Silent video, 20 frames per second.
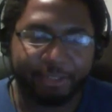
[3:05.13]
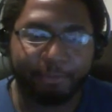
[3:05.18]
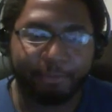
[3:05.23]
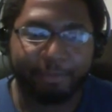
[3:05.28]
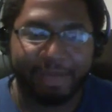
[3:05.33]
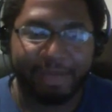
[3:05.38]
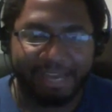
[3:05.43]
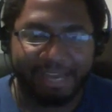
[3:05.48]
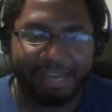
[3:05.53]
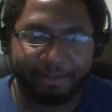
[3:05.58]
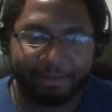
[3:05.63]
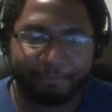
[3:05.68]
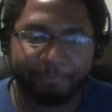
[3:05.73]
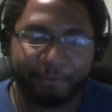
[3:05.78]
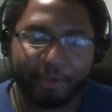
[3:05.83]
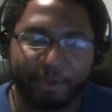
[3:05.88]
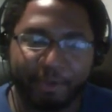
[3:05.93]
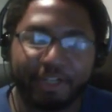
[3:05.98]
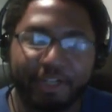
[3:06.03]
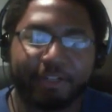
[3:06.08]
back
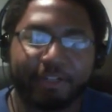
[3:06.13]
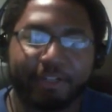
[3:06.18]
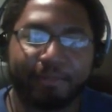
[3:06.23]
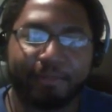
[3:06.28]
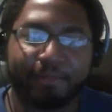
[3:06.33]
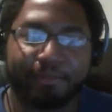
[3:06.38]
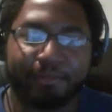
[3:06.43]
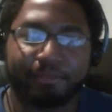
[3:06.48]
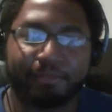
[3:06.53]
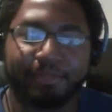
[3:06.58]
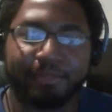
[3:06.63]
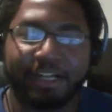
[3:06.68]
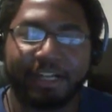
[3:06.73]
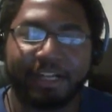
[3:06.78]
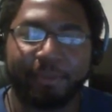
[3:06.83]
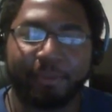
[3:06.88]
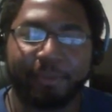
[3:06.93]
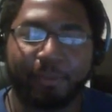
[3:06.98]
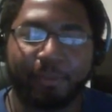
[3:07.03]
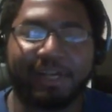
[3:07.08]
from
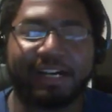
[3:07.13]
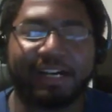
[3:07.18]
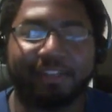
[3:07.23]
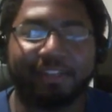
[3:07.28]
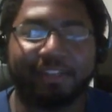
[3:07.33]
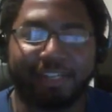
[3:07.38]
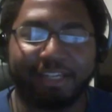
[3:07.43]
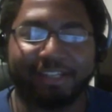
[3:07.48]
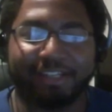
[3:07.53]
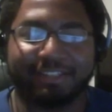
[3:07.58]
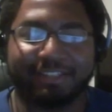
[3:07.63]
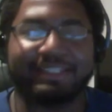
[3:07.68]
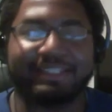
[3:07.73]
the Wildlings.